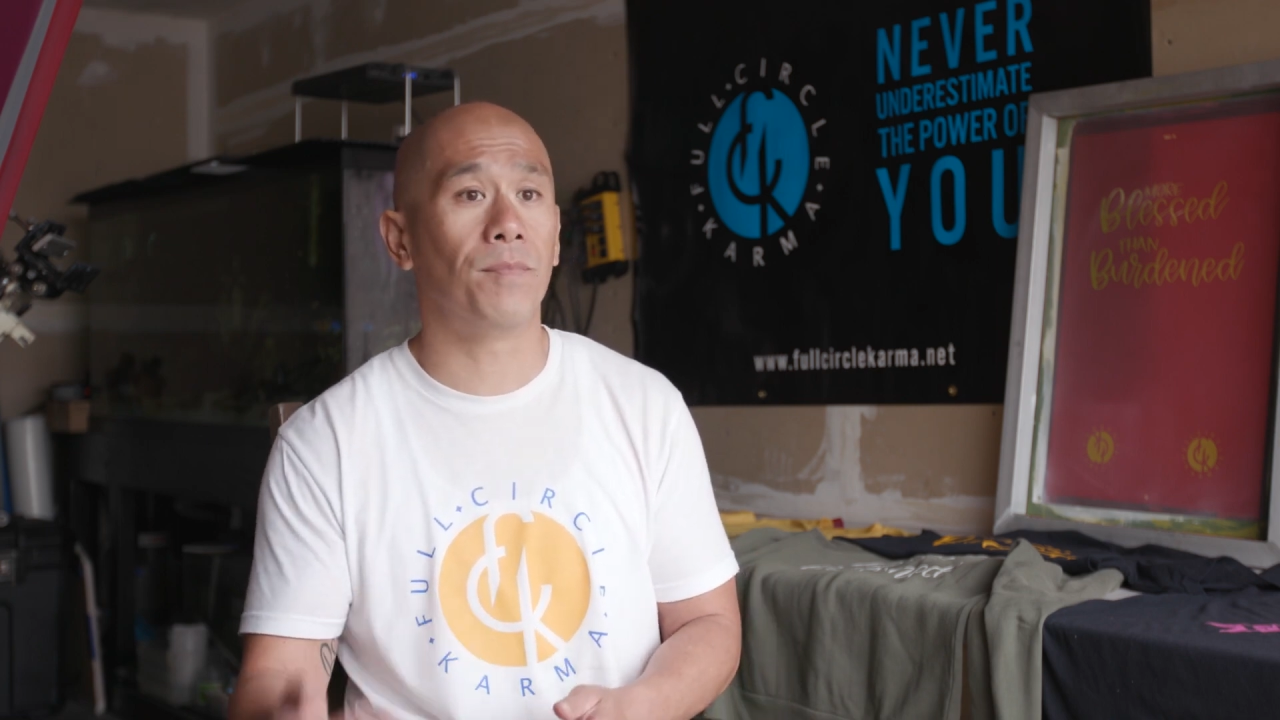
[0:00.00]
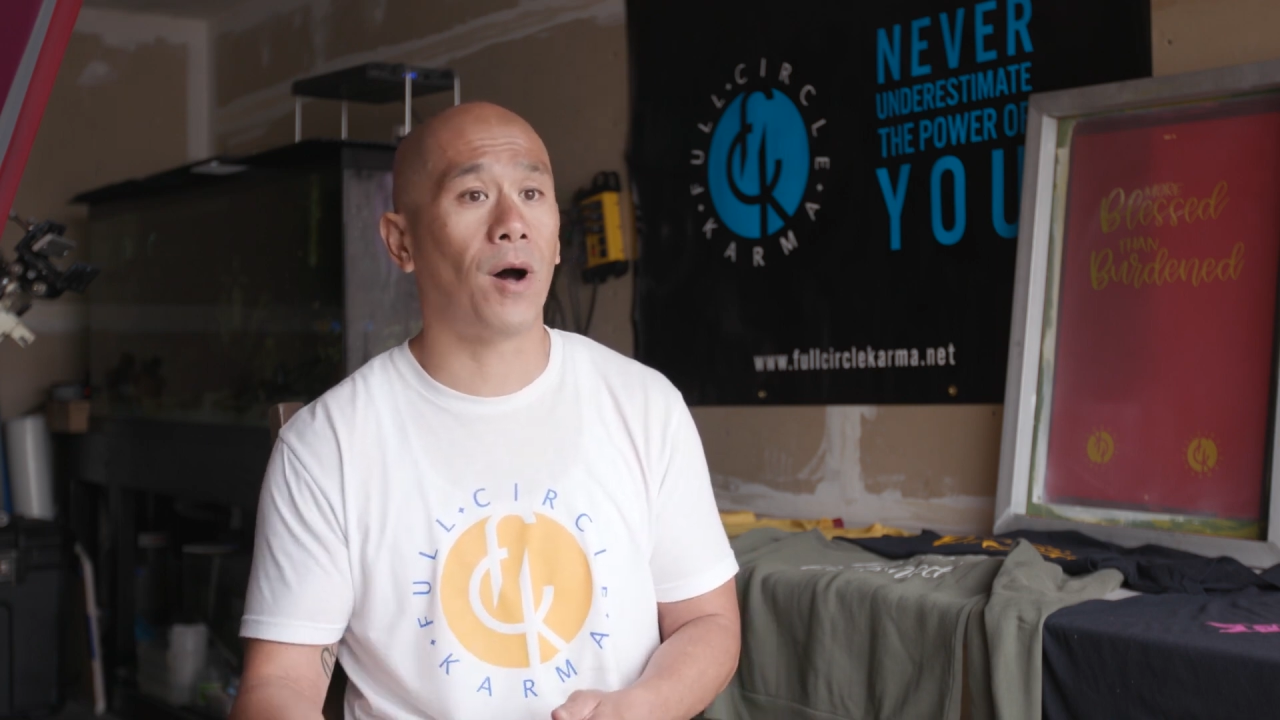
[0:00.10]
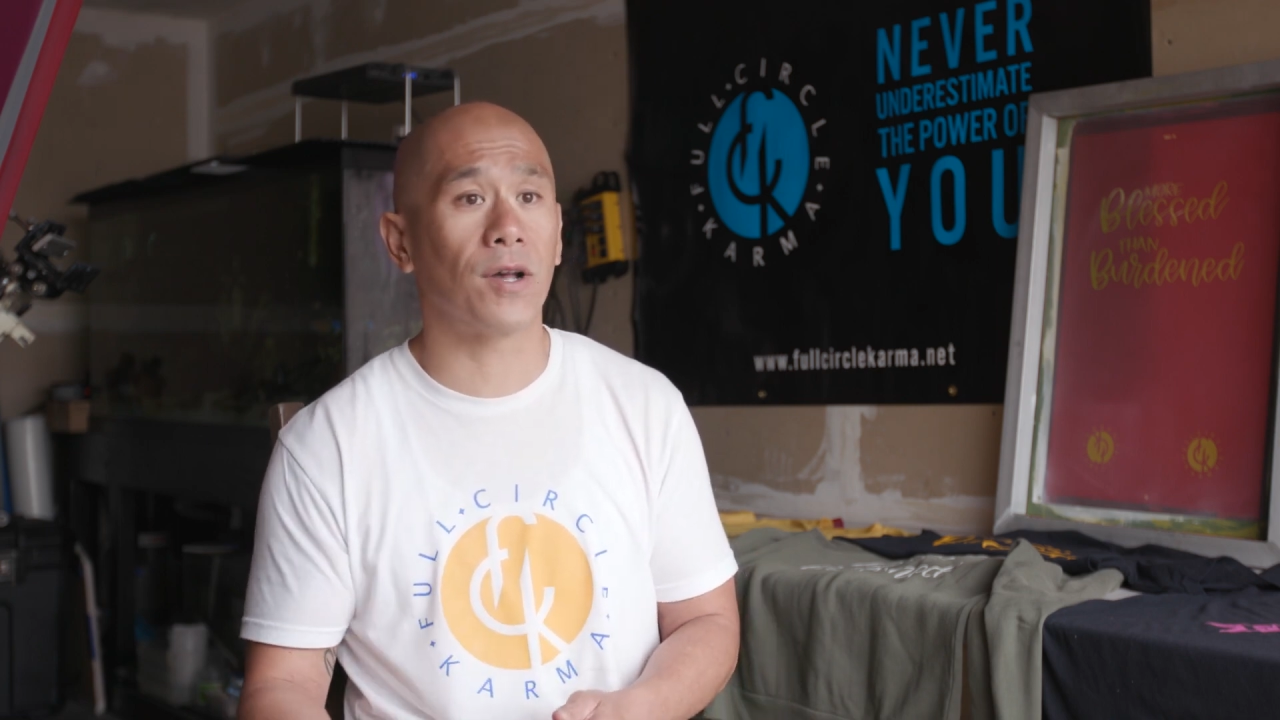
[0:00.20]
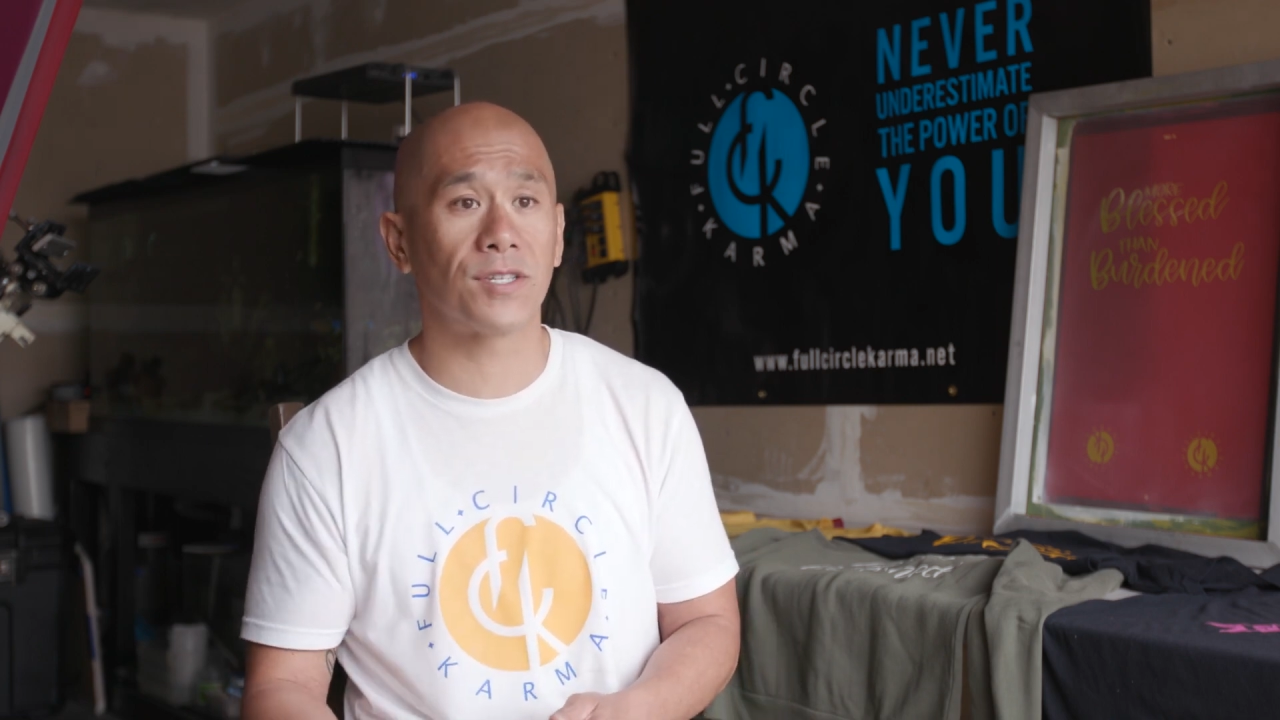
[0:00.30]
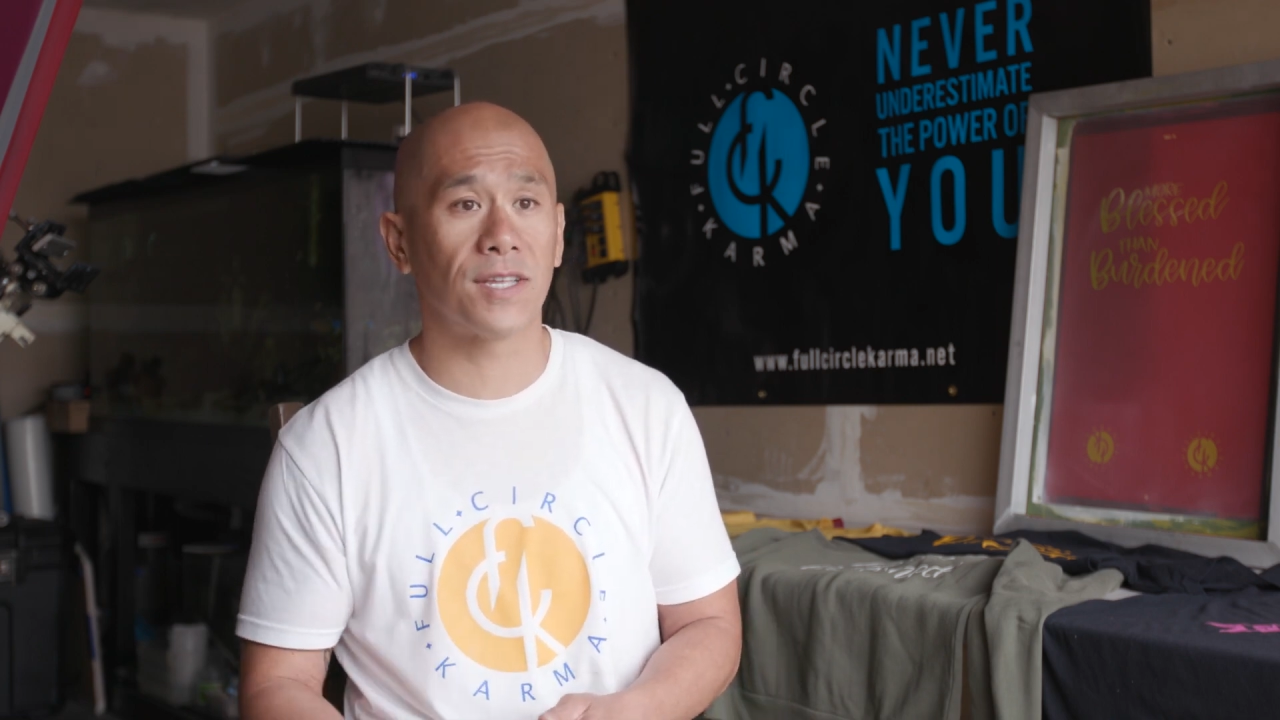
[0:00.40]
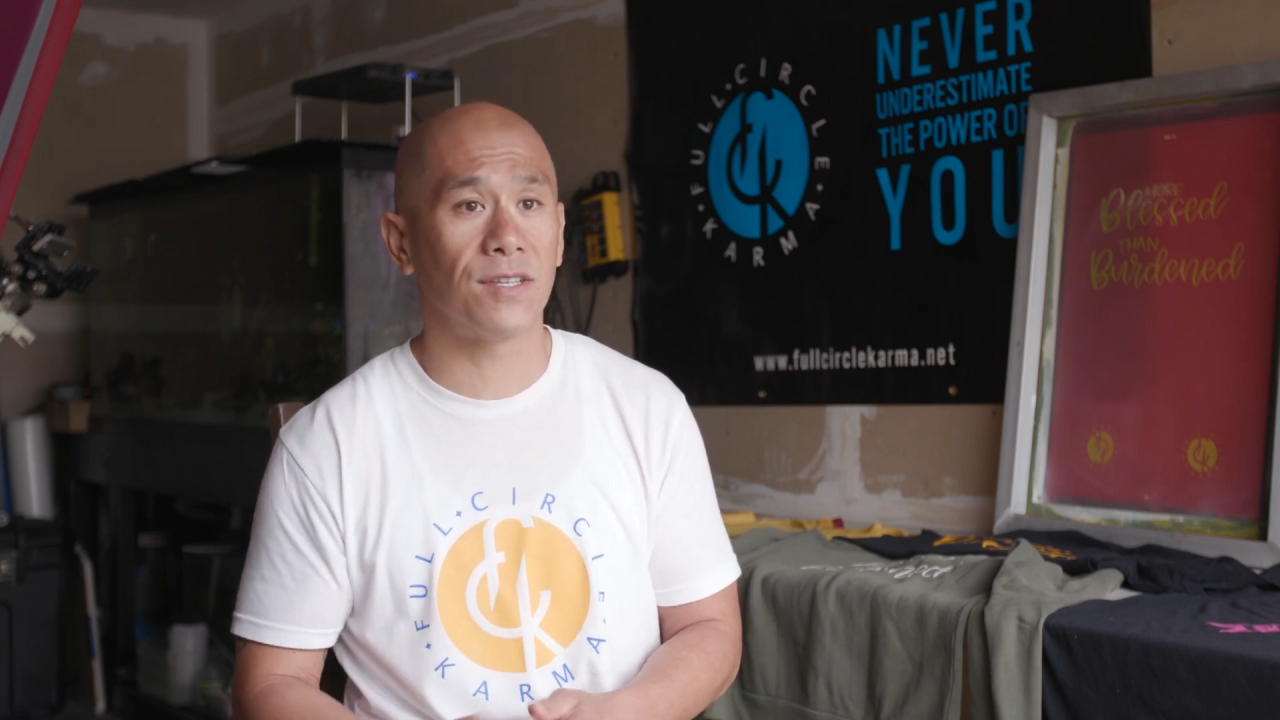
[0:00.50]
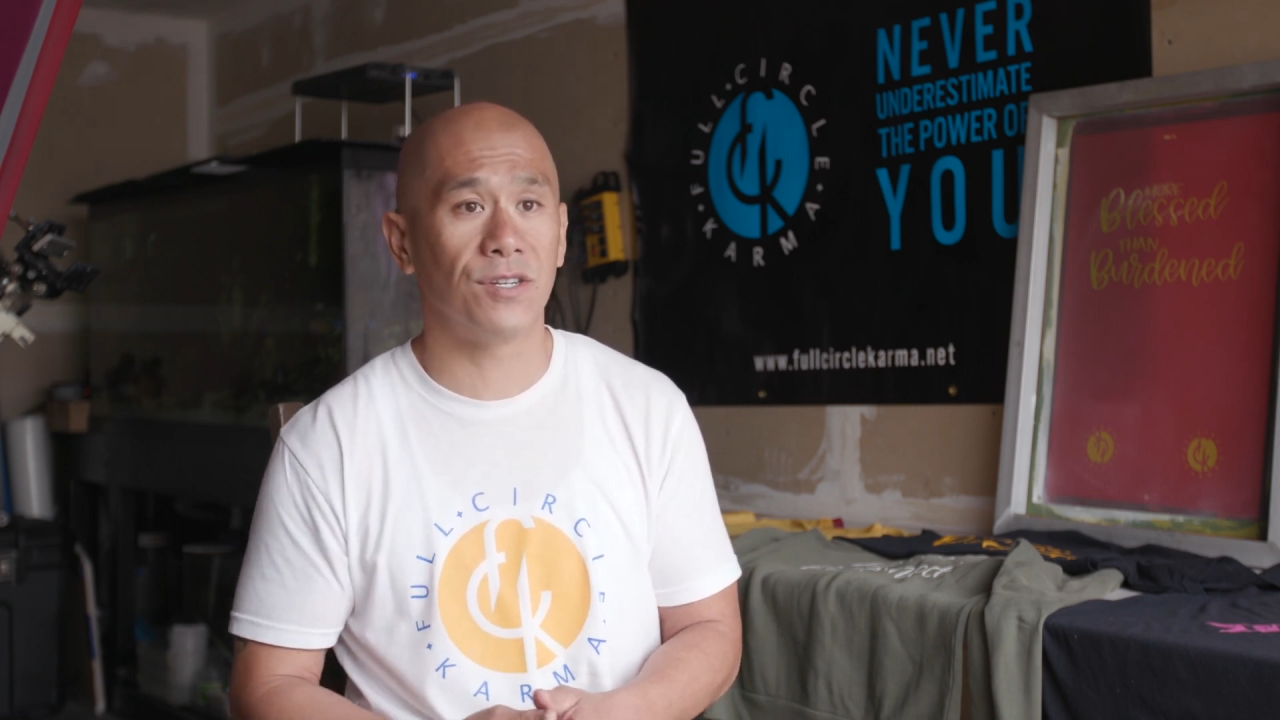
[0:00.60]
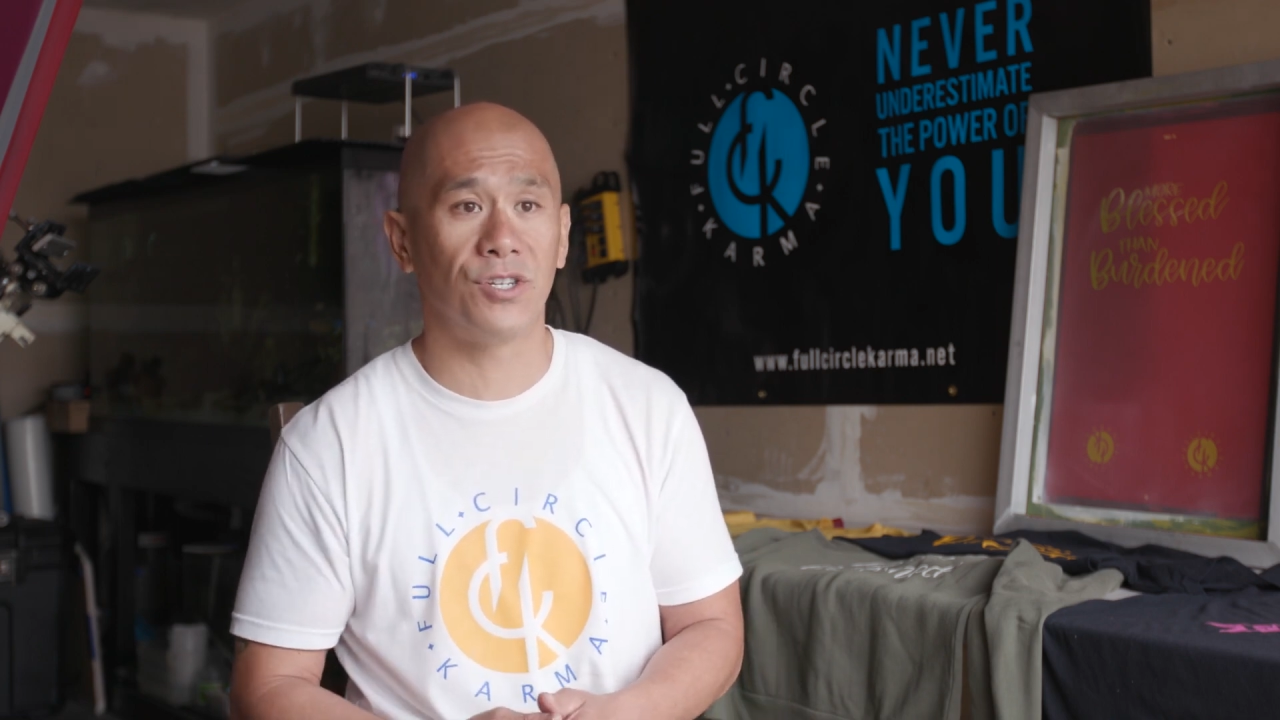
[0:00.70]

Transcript: boss at their